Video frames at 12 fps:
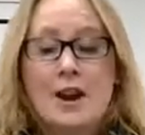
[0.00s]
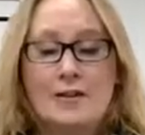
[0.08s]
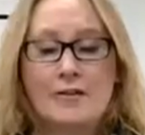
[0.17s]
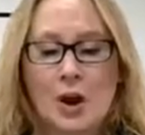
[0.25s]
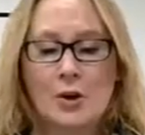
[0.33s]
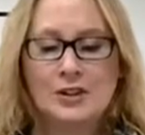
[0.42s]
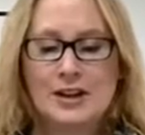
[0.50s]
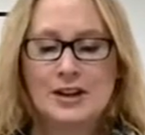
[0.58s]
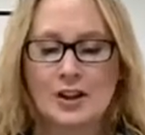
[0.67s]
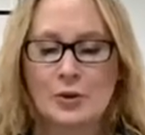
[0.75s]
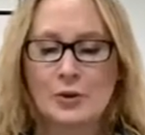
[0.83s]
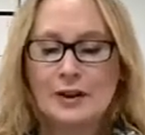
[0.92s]
Floating
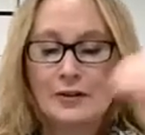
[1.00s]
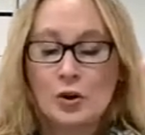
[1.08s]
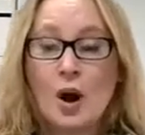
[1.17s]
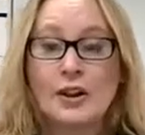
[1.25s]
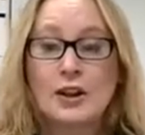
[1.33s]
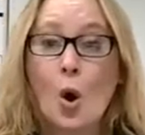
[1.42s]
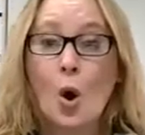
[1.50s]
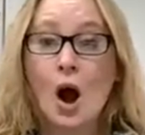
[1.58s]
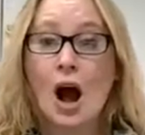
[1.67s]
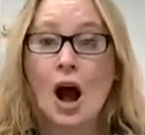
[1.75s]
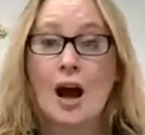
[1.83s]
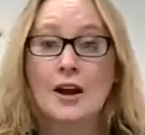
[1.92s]
down the river on the
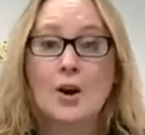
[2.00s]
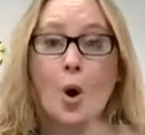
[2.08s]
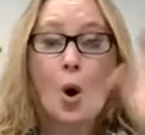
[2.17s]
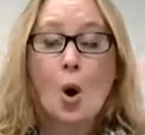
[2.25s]
Ohio.